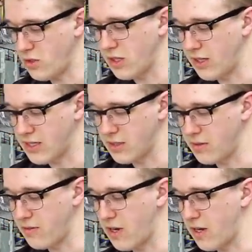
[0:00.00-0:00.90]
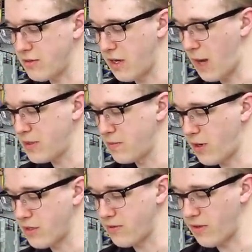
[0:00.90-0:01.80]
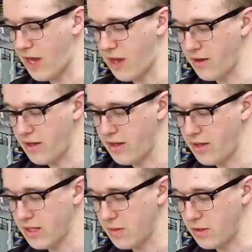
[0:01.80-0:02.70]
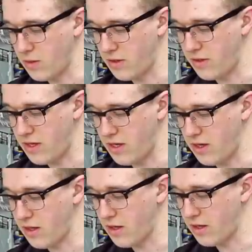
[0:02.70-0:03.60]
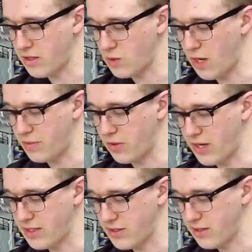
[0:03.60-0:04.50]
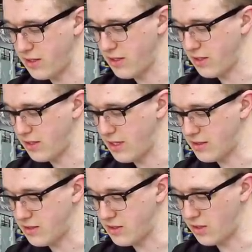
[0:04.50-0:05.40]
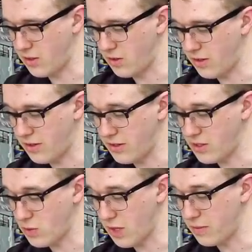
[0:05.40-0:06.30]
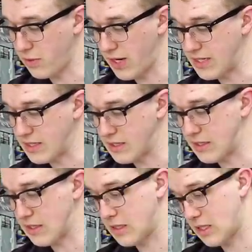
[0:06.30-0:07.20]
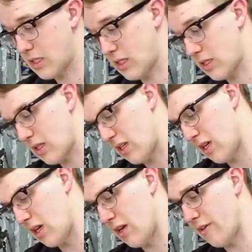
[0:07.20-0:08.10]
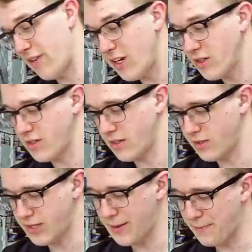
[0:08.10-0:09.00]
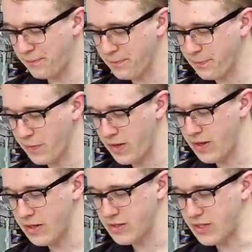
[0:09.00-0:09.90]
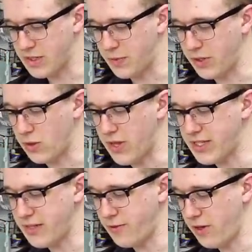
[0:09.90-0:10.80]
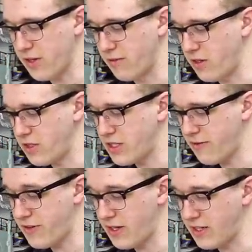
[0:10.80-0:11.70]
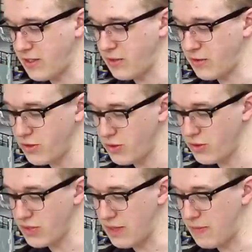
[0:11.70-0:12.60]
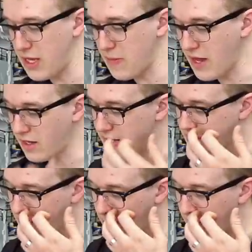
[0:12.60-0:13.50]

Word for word: you can get some different op option parts for that, coming with the uh, Schwalb Grays kits, so uh, the Schwalb Grays uh, figures, I should say. So that's pretty cool. That's it for all the Converge stuff. Then into the P-Bandai stuff,